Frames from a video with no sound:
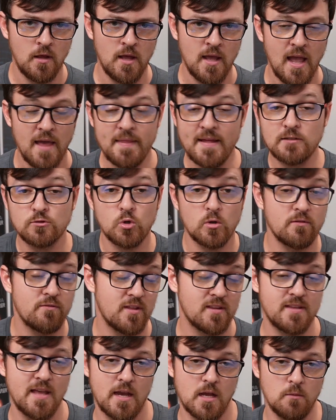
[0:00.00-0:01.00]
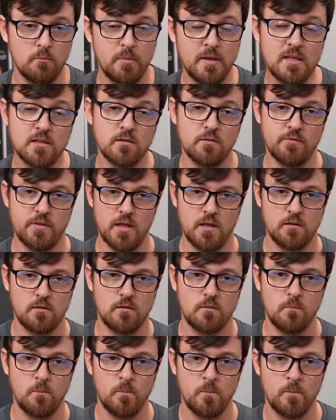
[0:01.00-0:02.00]
And that's sort of the second piece of this.
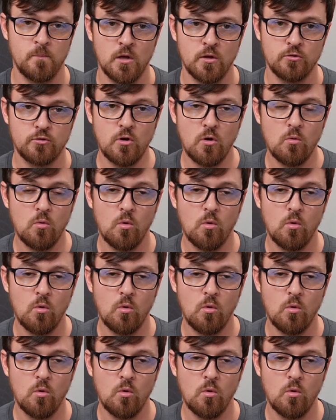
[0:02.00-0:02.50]
So